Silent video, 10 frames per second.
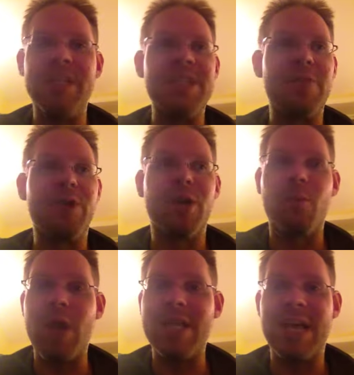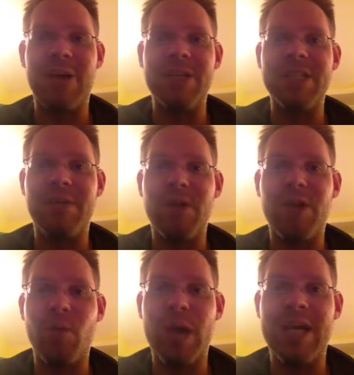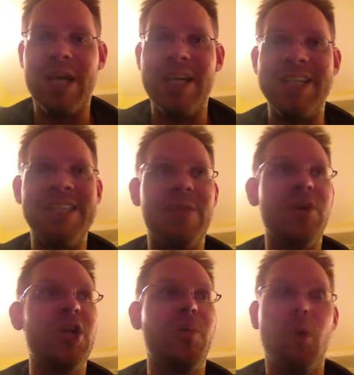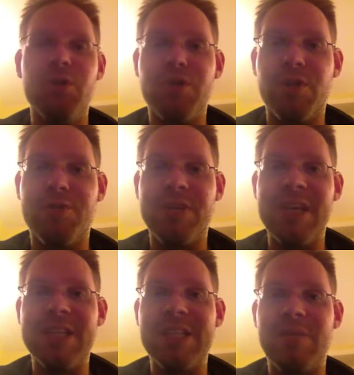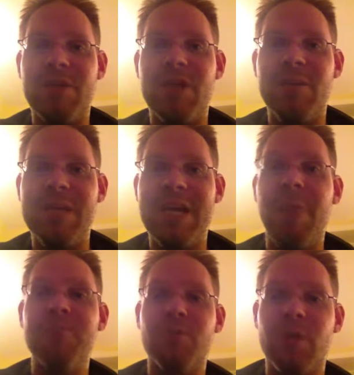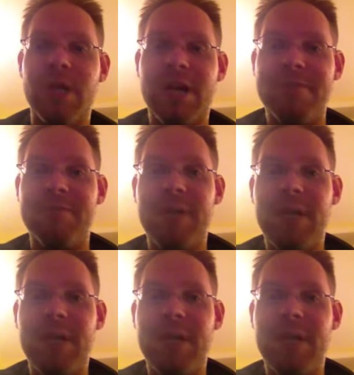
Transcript: It's never going to break down. It's never going to break in. It's never going to mold to their feet. It's never going to be comfortable enough.